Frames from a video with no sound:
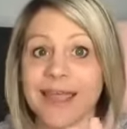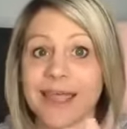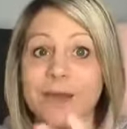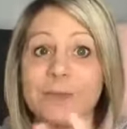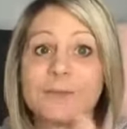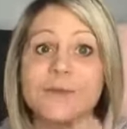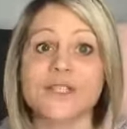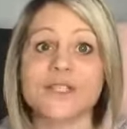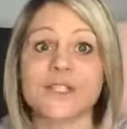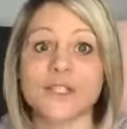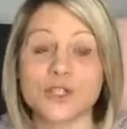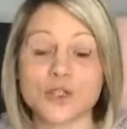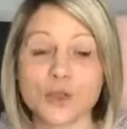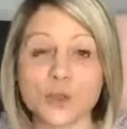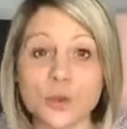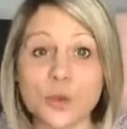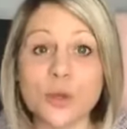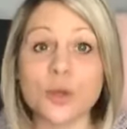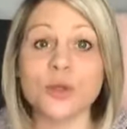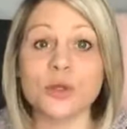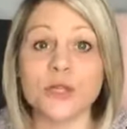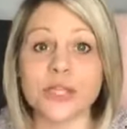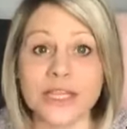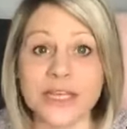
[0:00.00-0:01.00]
it was
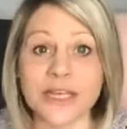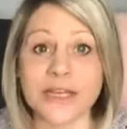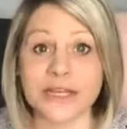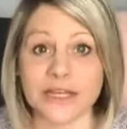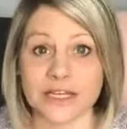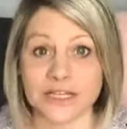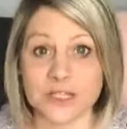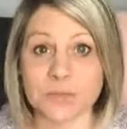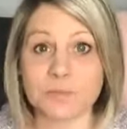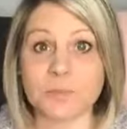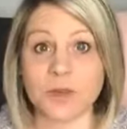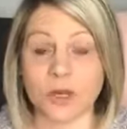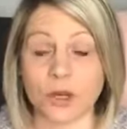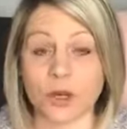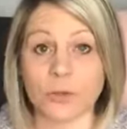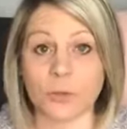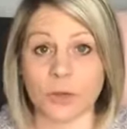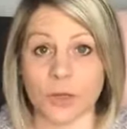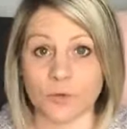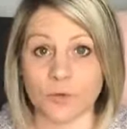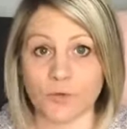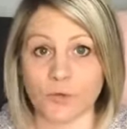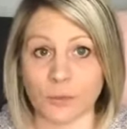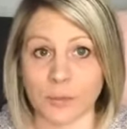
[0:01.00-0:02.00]
truly an
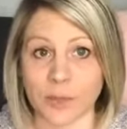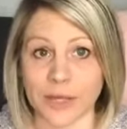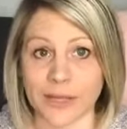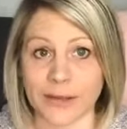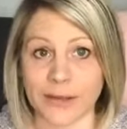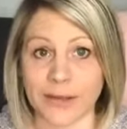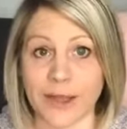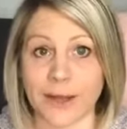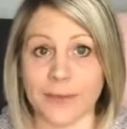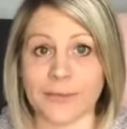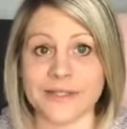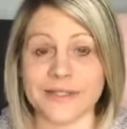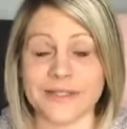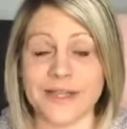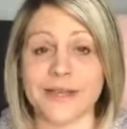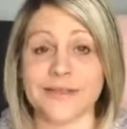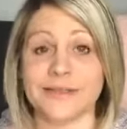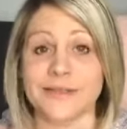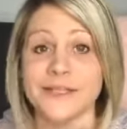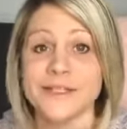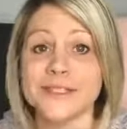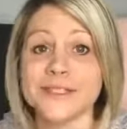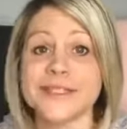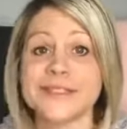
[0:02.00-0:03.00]
experiment for me. I was
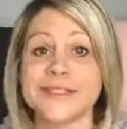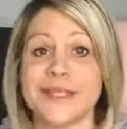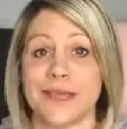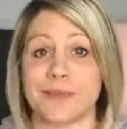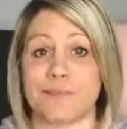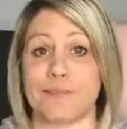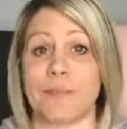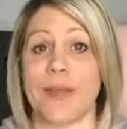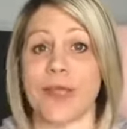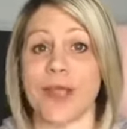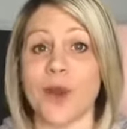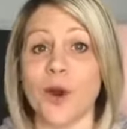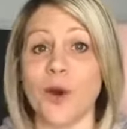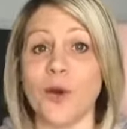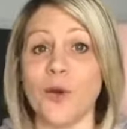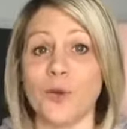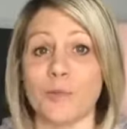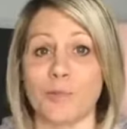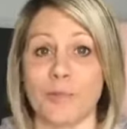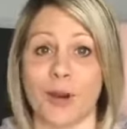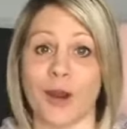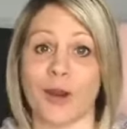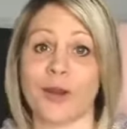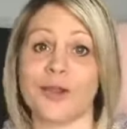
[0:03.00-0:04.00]
like, this is like my
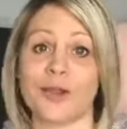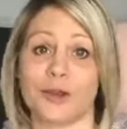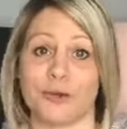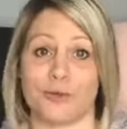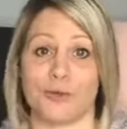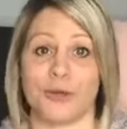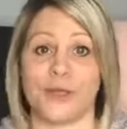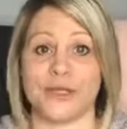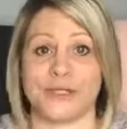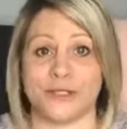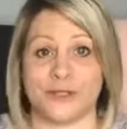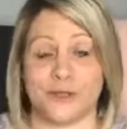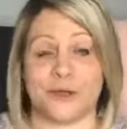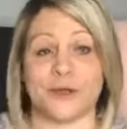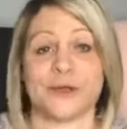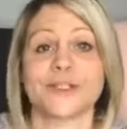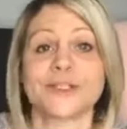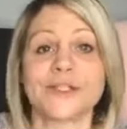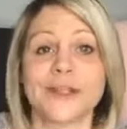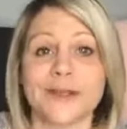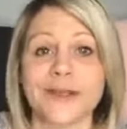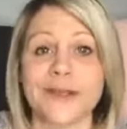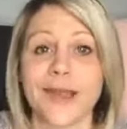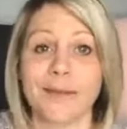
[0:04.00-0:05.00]
own market
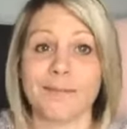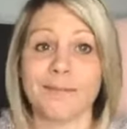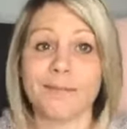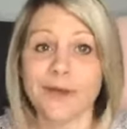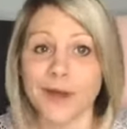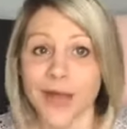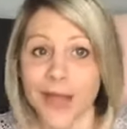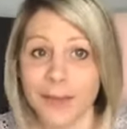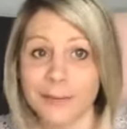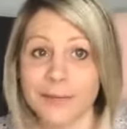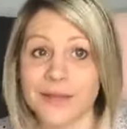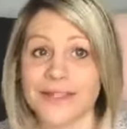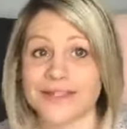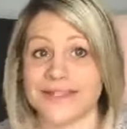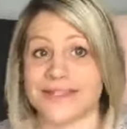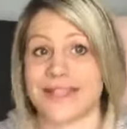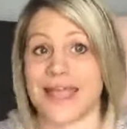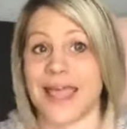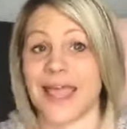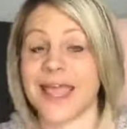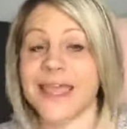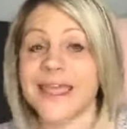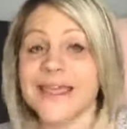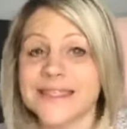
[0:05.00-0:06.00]
research. Like I'm in
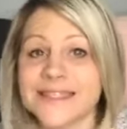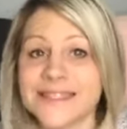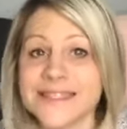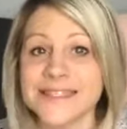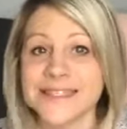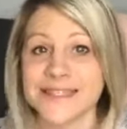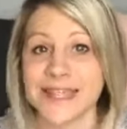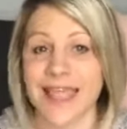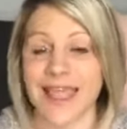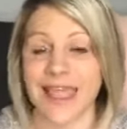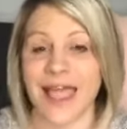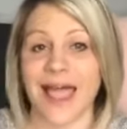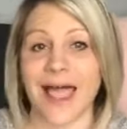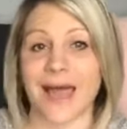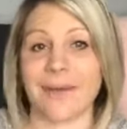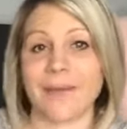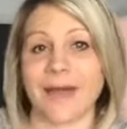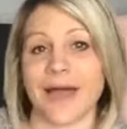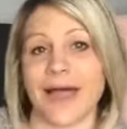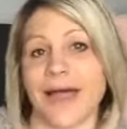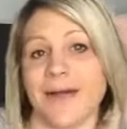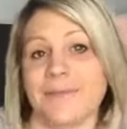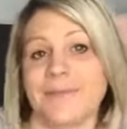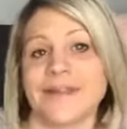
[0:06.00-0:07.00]
science,
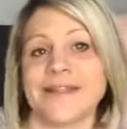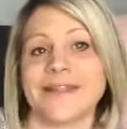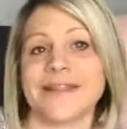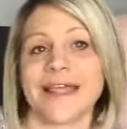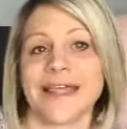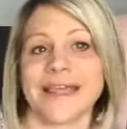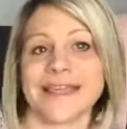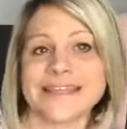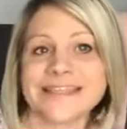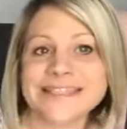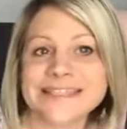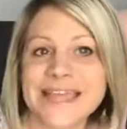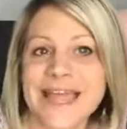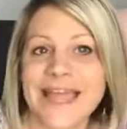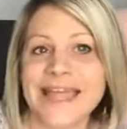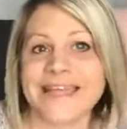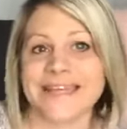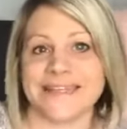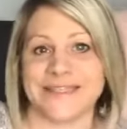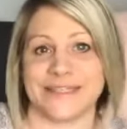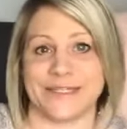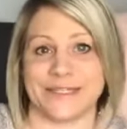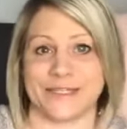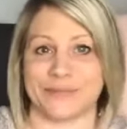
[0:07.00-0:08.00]
I'm in like
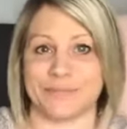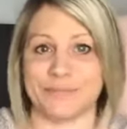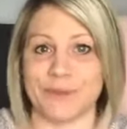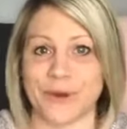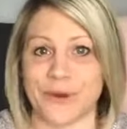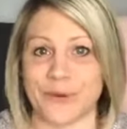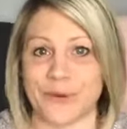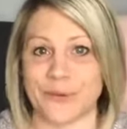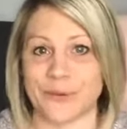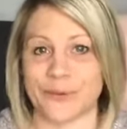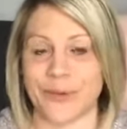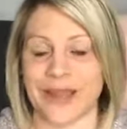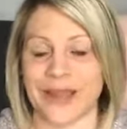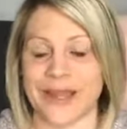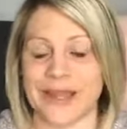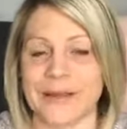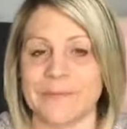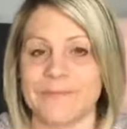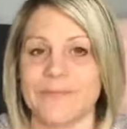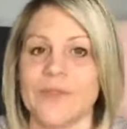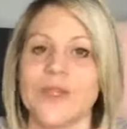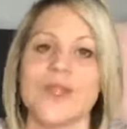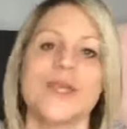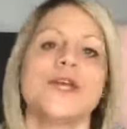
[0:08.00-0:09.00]
scientist mode,
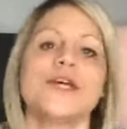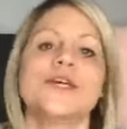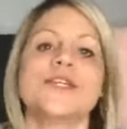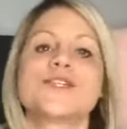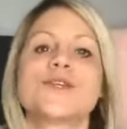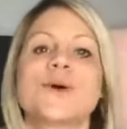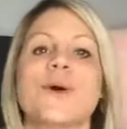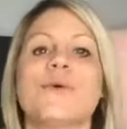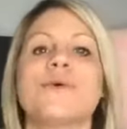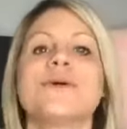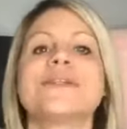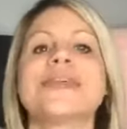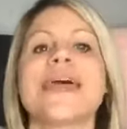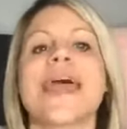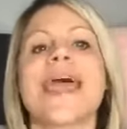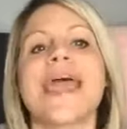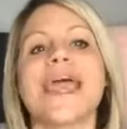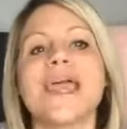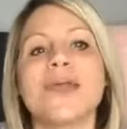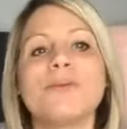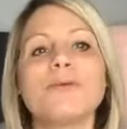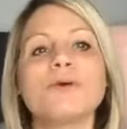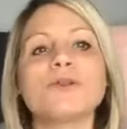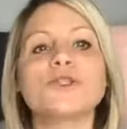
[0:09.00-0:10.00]
right? So I was
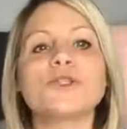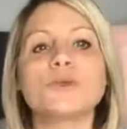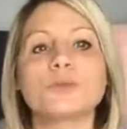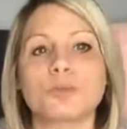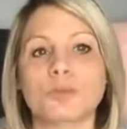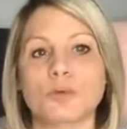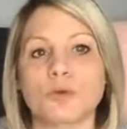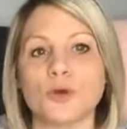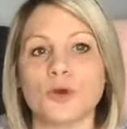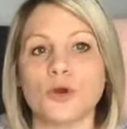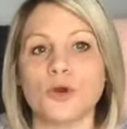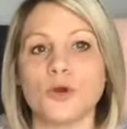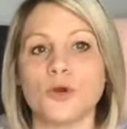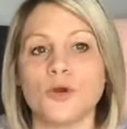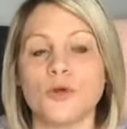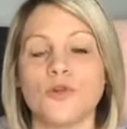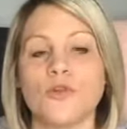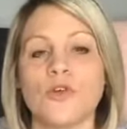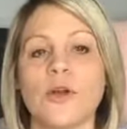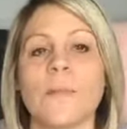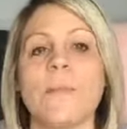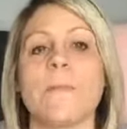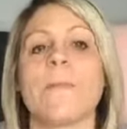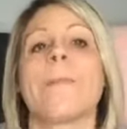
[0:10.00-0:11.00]
able to
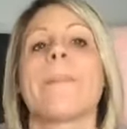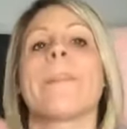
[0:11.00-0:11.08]
prove